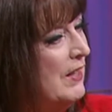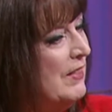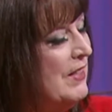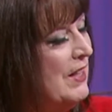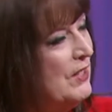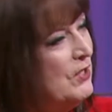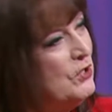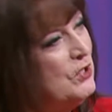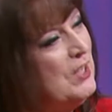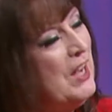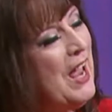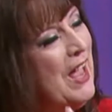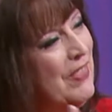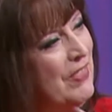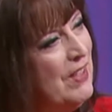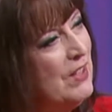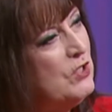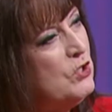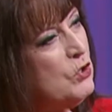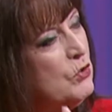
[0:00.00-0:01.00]
that she had
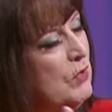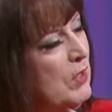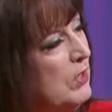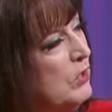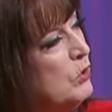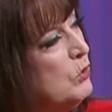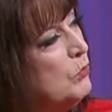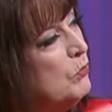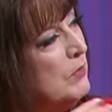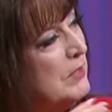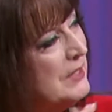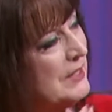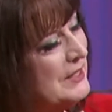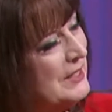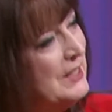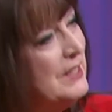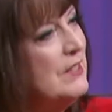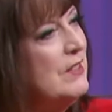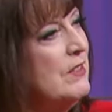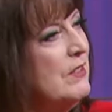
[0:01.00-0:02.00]
that strength to
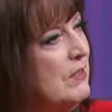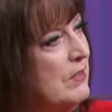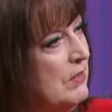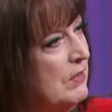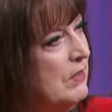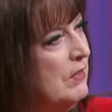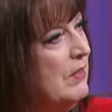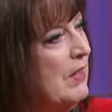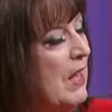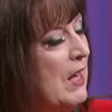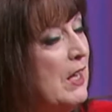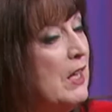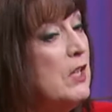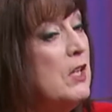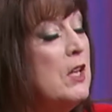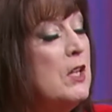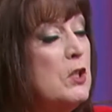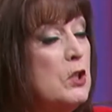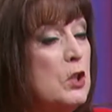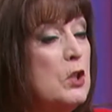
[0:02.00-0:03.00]
resist that. And
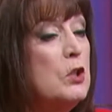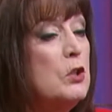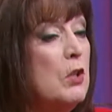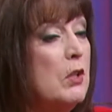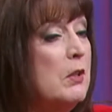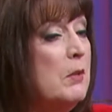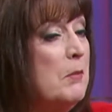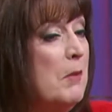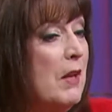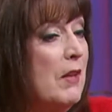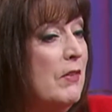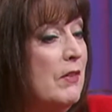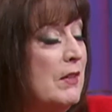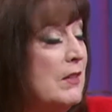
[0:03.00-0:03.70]
then she saw the bad